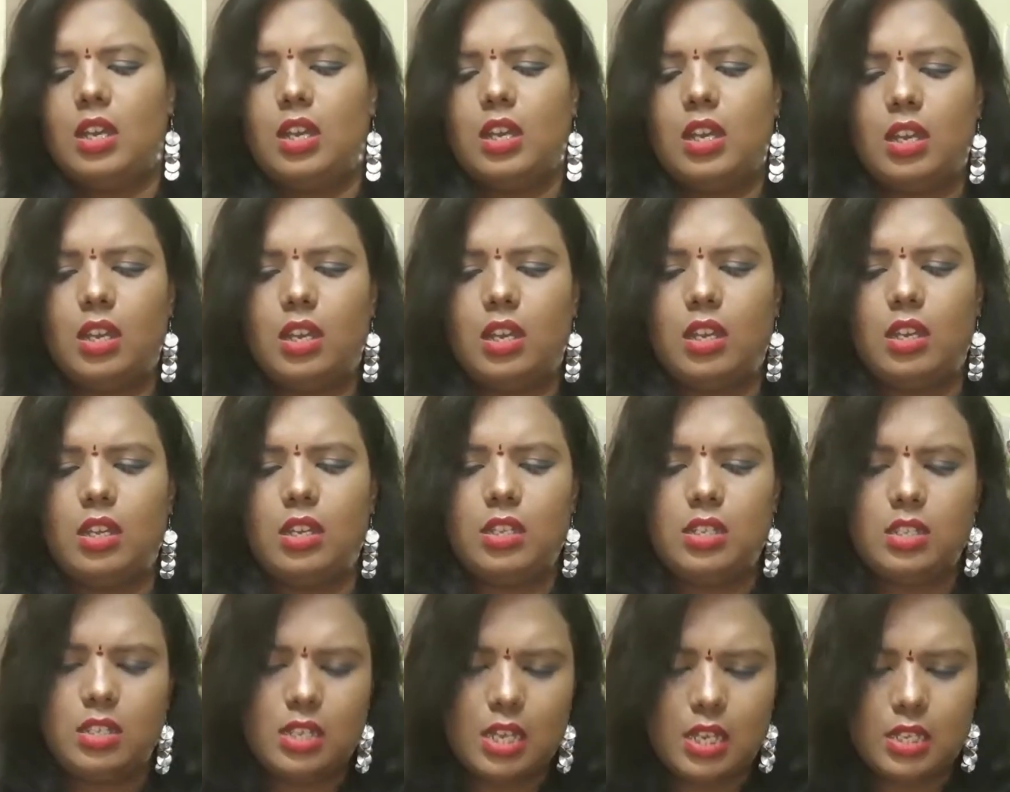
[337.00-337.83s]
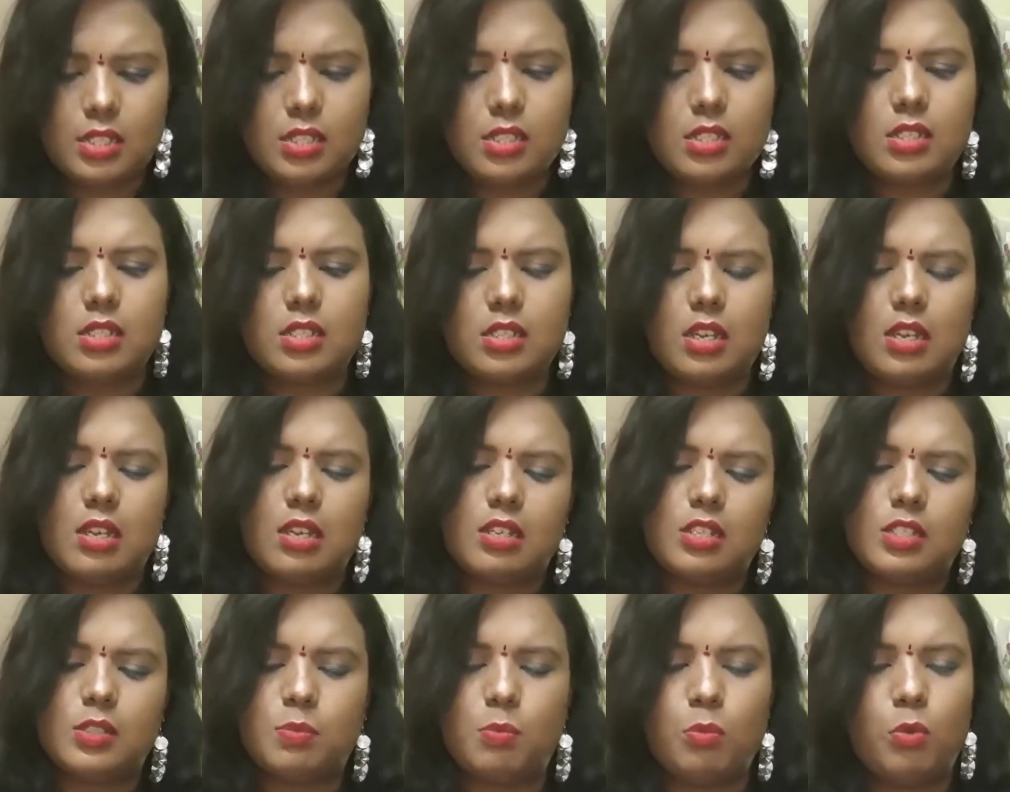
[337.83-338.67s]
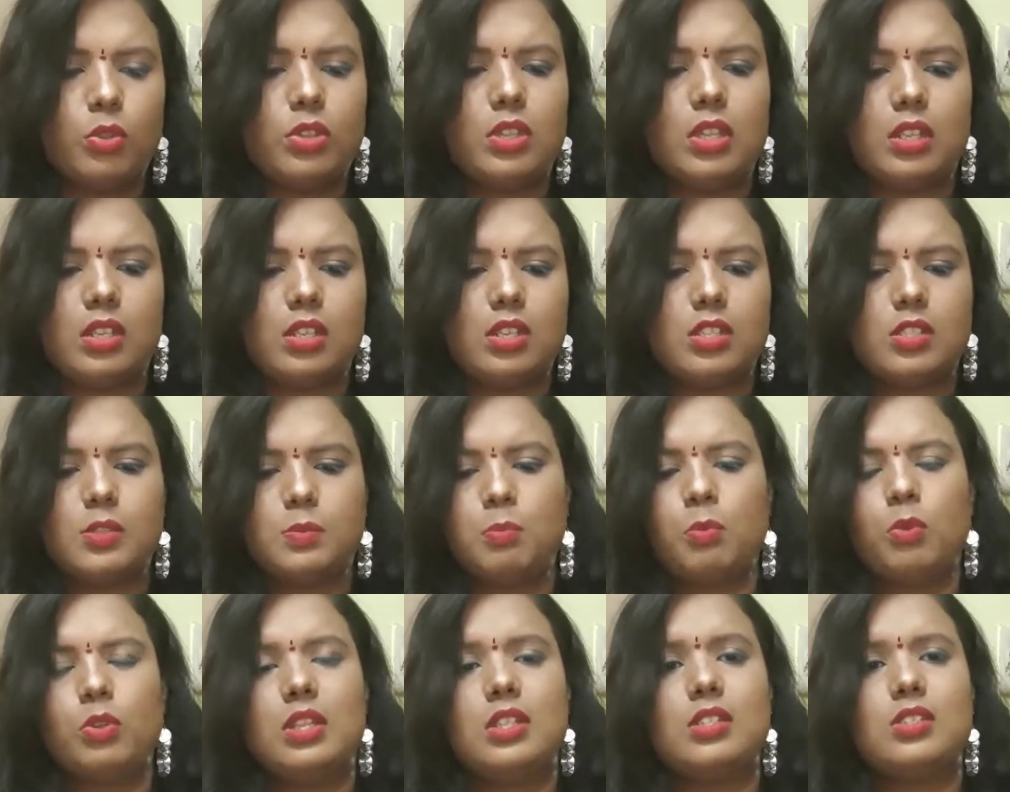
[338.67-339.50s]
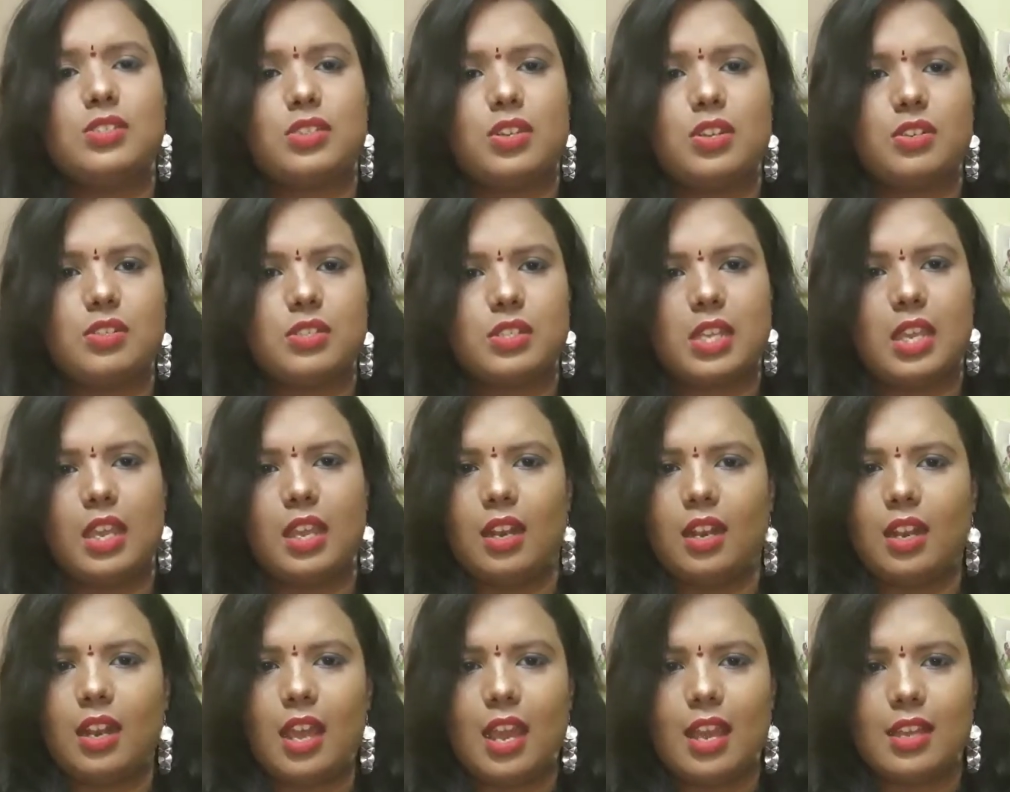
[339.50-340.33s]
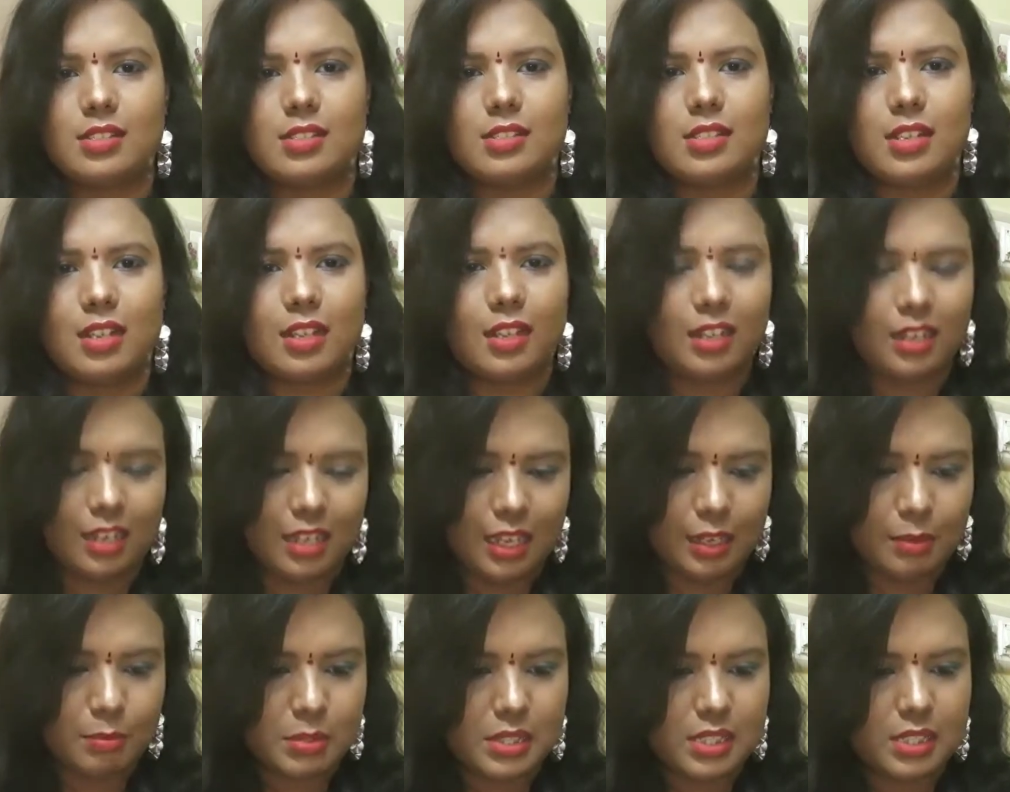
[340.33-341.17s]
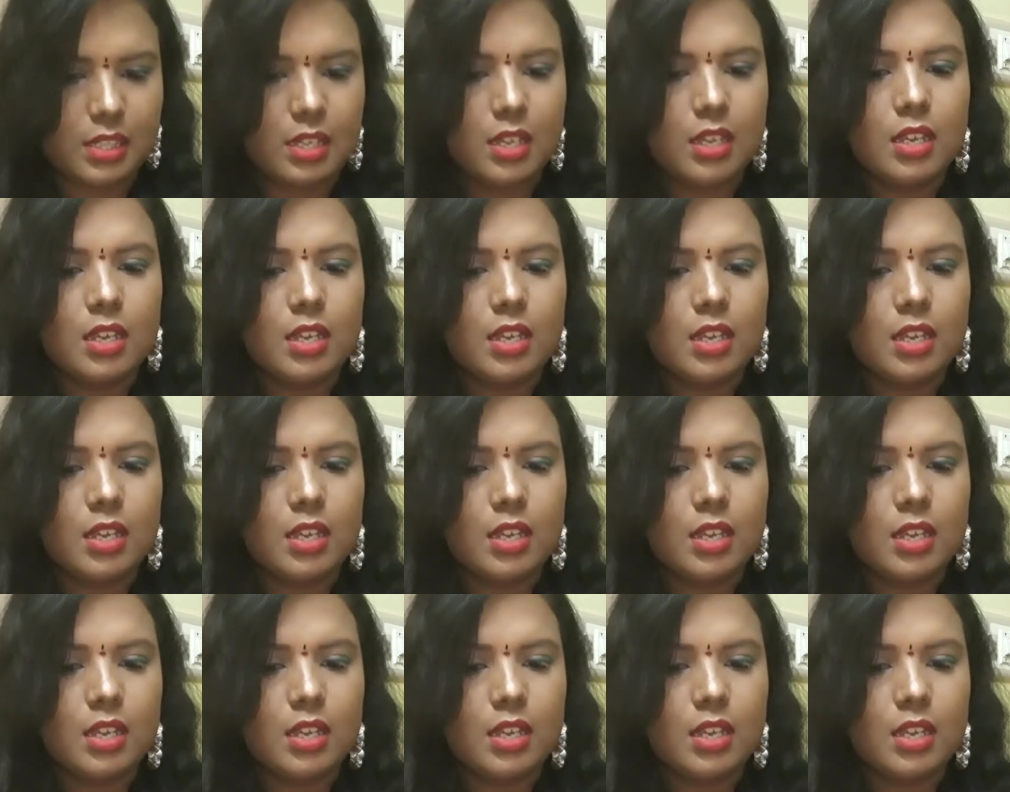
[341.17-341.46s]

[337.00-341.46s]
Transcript: It does smoothens your skin as it claims.